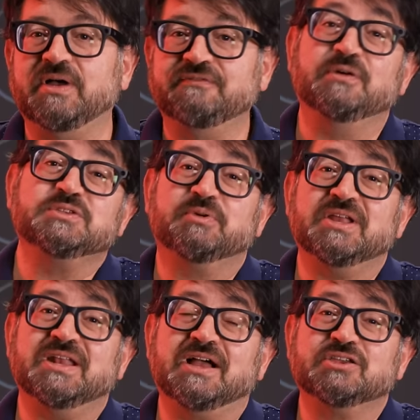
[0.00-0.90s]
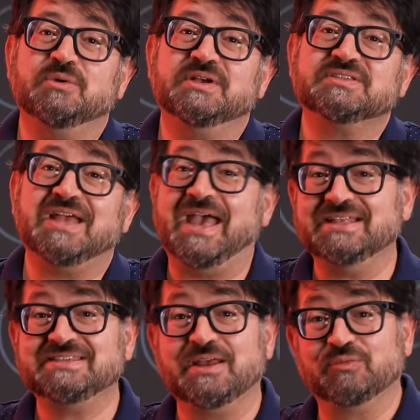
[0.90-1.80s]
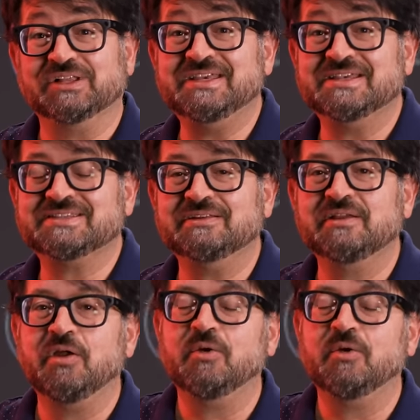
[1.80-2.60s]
A phone's pretty innocuous, a headset really isn't